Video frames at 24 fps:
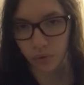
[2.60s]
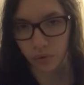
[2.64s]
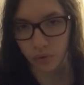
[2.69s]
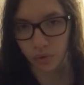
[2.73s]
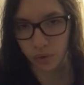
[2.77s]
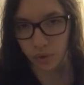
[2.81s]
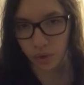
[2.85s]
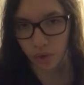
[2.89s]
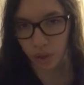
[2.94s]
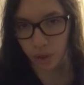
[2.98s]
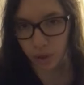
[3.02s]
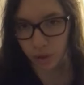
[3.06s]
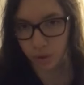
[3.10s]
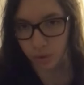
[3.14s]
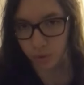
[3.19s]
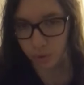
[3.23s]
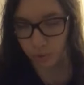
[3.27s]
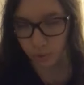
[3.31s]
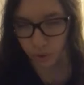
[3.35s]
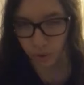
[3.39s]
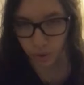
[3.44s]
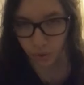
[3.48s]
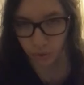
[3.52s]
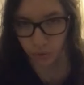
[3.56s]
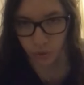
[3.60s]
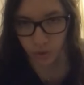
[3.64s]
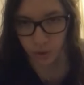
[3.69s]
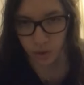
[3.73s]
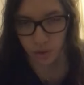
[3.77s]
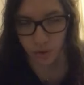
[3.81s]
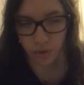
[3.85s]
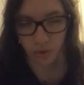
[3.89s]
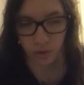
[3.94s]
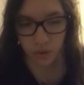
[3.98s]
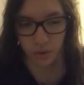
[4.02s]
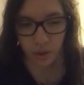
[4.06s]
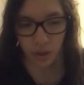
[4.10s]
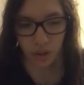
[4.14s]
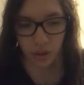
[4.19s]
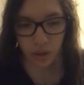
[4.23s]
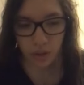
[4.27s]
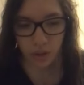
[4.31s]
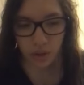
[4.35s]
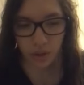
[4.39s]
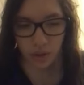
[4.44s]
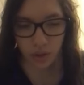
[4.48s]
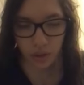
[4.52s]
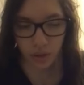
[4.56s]
There are three conditions that
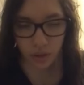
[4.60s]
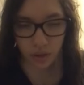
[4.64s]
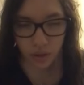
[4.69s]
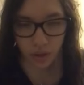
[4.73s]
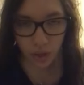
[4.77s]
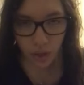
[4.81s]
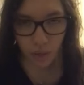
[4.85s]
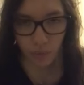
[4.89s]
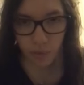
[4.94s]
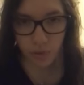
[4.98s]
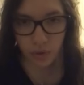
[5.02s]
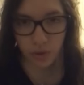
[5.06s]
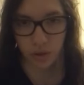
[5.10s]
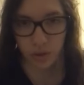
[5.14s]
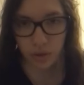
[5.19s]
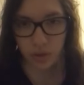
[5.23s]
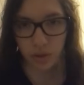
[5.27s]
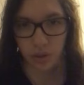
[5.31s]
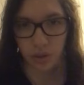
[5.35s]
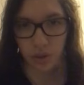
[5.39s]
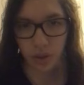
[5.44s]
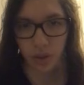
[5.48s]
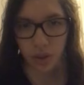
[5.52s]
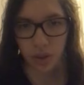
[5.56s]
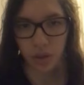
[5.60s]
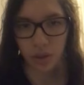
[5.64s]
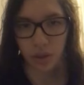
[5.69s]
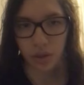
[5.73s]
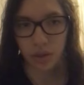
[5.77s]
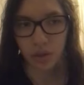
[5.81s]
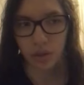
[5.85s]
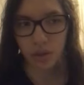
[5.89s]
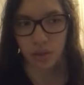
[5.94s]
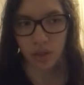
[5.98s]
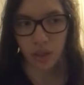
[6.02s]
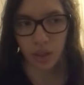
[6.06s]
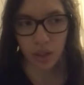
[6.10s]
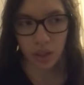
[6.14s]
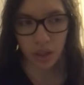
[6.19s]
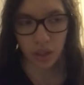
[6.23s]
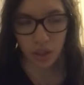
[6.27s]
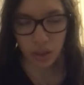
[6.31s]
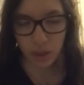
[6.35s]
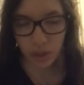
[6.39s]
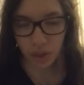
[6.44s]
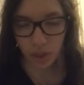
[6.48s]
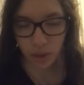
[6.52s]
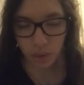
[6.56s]
can damage the radial
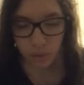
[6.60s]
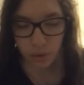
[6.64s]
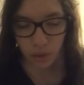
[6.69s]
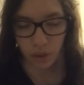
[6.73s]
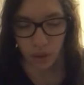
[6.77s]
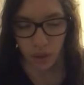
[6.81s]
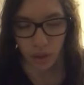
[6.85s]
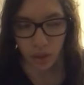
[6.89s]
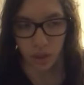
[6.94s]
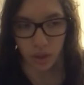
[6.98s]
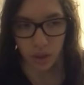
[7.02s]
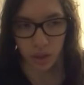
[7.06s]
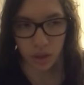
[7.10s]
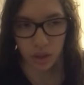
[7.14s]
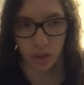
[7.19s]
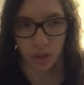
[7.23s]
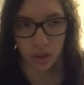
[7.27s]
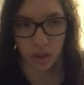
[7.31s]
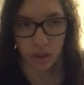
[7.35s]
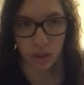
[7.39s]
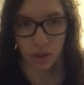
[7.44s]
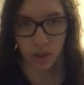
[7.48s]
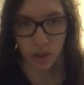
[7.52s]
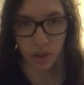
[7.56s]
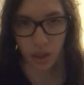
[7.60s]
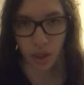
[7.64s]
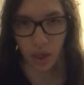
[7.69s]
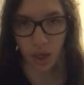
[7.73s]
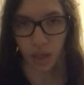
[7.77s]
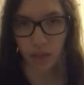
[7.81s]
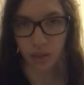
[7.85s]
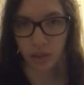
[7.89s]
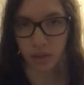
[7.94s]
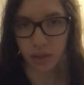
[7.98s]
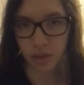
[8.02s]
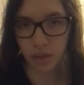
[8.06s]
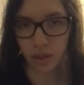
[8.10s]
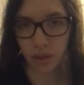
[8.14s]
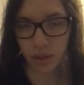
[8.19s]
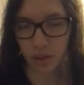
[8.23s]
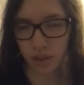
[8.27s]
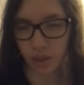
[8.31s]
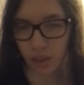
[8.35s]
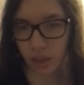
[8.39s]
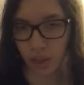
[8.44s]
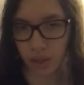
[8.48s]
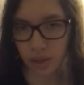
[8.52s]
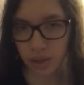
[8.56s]
nerve. This is at the
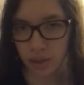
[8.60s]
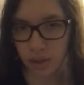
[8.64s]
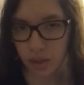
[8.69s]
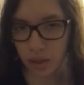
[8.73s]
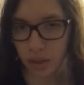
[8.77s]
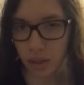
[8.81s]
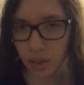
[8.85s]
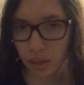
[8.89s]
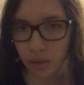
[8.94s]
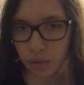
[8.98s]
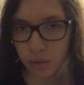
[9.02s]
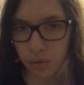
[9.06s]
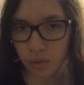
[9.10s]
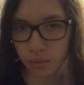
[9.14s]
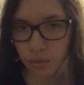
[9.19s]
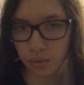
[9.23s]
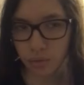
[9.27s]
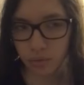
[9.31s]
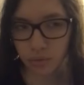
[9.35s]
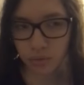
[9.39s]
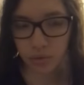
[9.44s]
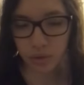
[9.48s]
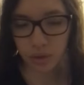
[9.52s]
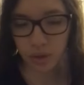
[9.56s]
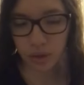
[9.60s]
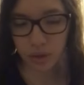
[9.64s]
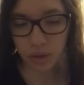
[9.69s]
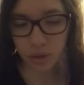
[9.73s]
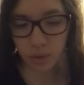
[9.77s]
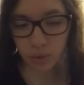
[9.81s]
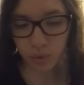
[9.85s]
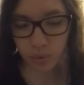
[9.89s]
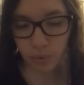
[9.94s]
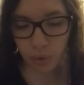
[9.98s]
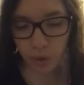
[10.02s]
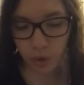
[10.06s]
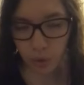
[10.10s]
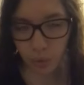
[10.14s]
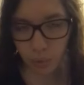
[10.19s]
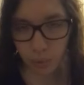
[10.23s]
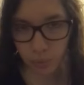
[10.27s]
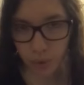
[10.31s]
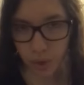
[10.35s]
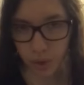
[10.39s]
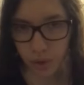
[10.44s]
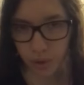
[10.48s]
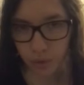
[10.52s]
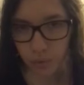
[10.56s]
axilla. This would be
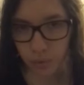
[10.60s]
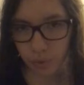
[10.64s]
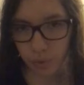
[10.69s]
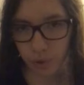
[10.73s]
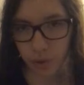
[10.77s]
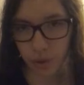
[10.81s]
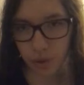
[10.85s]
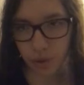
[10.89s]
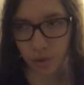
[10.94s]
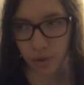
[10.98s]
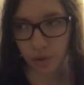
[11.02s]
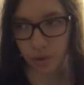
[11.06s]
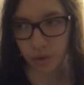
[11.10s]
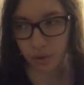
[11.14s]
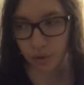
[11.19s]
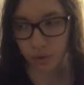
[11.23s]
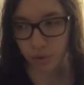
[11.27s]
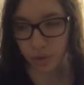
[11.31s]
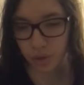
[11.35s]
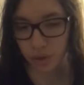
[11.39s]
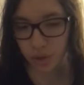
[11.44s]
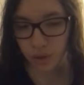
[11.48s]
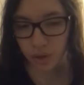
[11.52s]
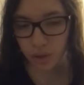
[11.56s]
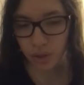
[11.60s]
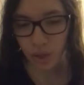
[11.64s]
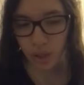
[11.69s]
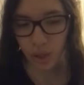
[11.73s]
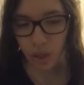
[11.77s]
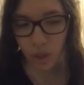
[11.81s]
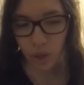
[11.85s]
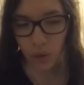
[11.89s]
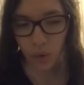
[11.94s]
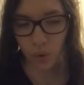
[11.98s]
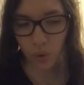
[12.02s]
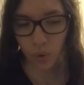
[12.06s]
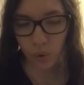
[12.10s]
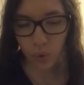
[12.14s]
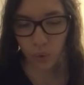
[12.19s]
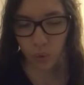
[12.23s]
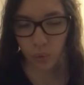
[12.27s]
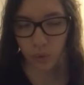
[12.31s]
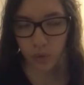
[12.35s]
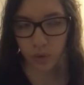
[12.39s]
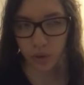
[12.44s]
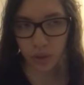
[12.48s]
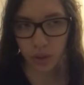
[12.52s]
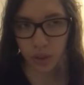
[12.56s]
compression by the crutches, or
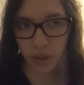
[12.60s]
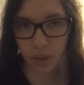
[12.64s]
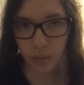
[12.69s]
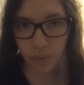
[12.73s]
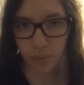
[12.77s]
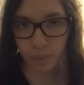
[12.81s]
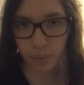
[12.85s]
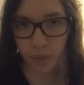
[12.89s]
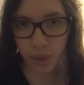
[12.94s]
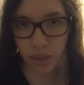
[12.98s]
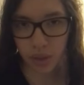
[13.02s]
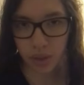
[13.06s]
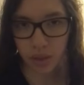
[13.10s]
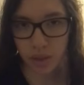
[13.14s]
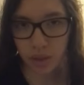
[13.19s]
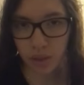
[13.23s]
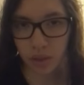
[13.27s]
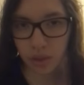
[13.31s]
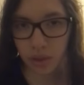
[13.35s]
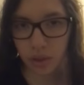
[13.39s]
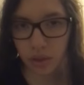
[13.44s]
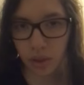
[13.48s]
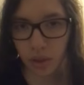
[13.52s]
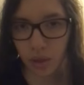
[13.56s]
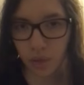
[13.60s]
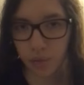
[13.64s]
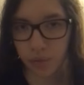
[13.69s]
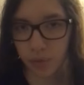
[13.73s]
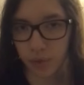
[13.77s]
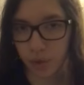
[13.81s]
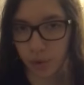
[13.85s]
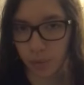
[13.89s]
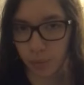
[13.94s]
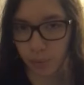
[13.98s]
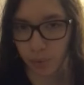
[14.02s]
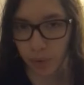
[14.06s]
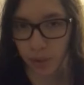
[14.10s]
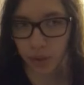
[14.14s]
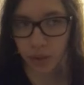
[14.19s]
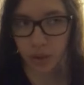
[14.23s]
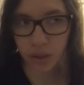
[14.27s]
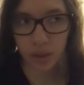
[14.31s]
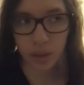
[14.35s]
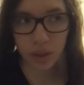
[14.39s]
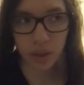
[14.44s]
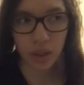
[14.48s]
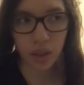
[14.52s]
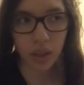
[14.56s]
when the patient after a
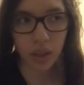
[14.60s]
party